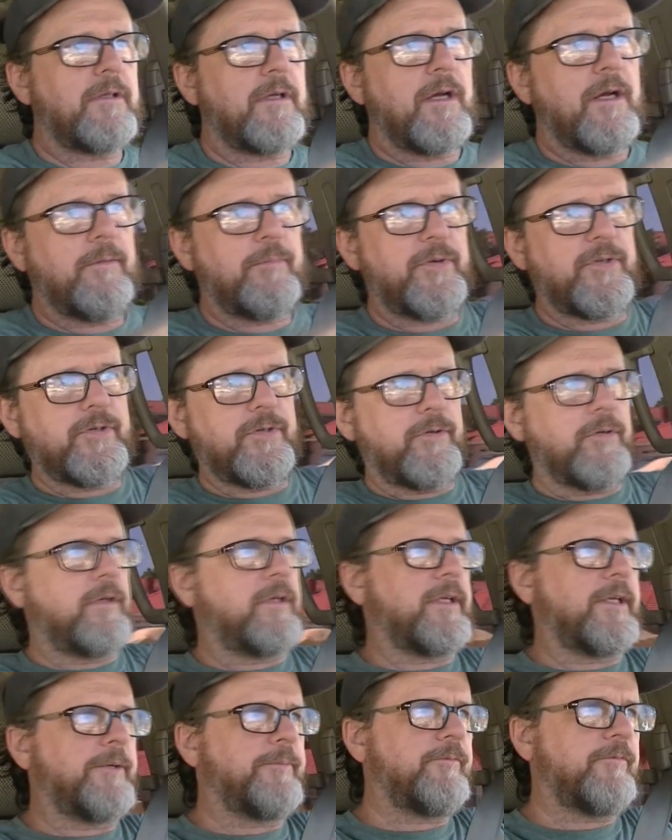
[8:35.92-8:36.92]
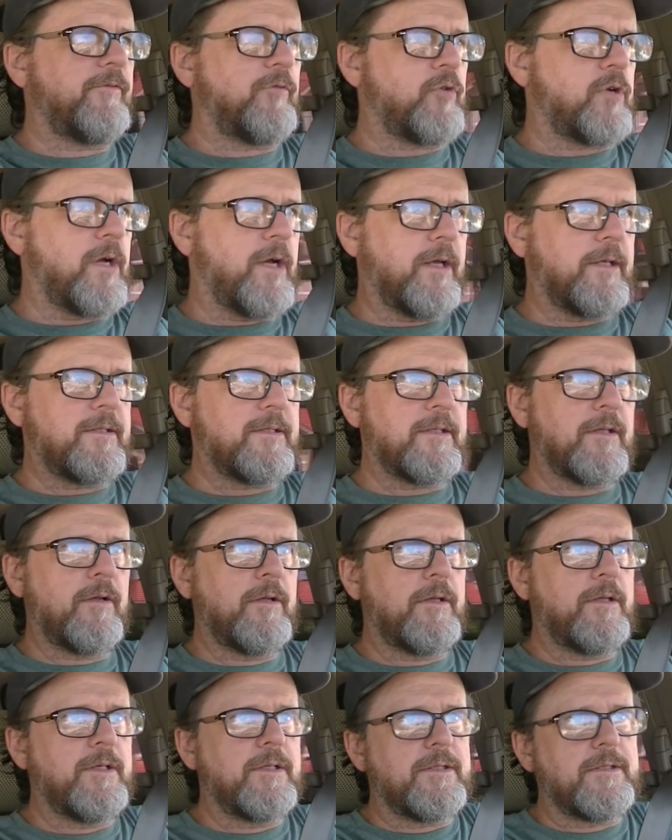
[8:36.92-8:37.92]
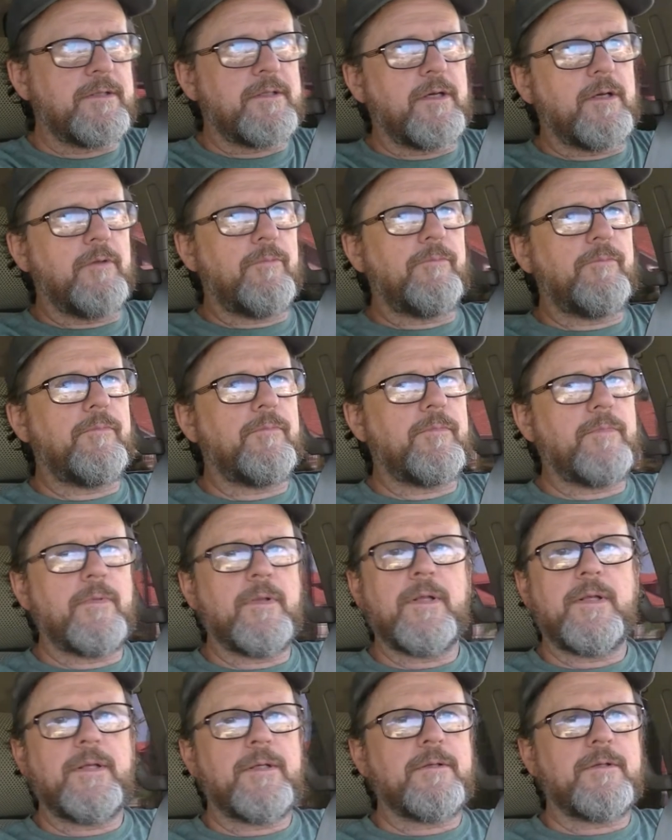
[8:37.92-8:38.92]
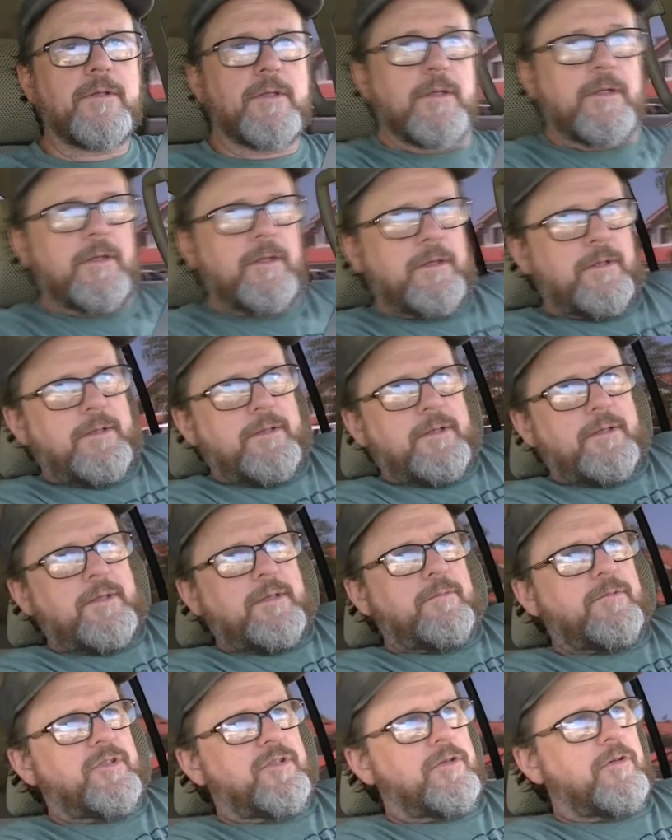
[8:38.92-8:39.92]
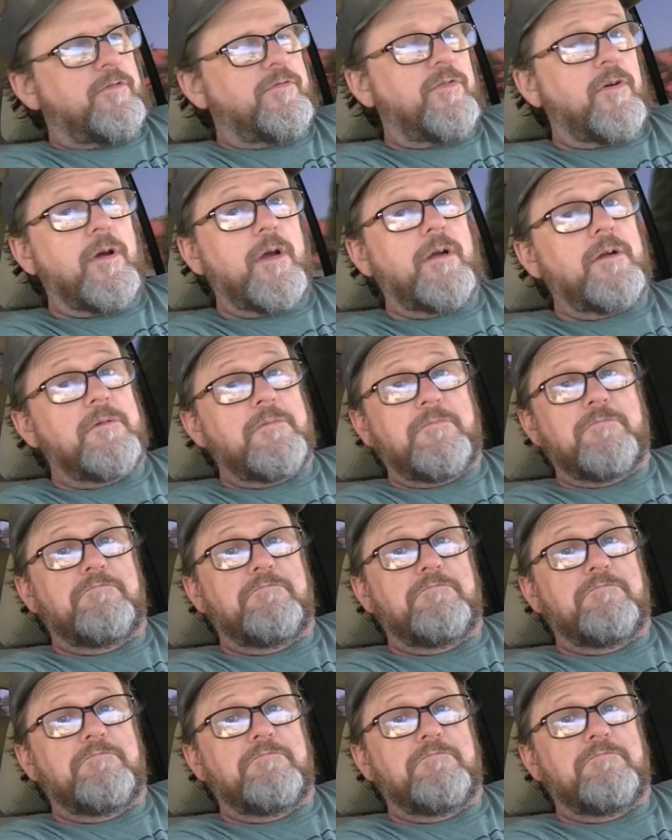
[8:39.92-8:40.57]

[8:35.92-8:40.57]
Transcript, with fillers: opportunity for us. So, so far,